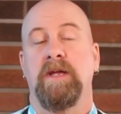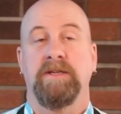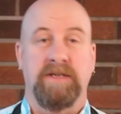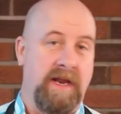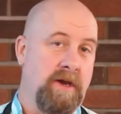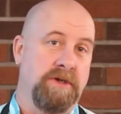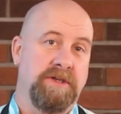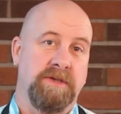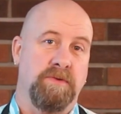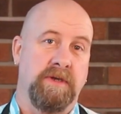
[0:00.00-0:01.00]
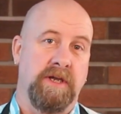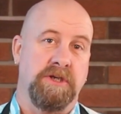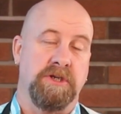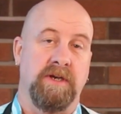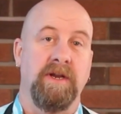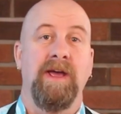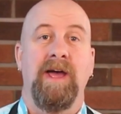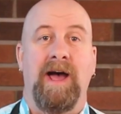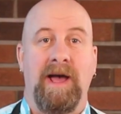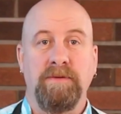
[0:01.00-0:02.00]
Today on Jay's Will Kitchen,
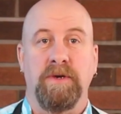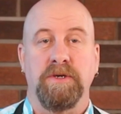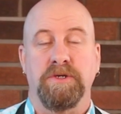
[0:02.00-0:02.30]
I'm going to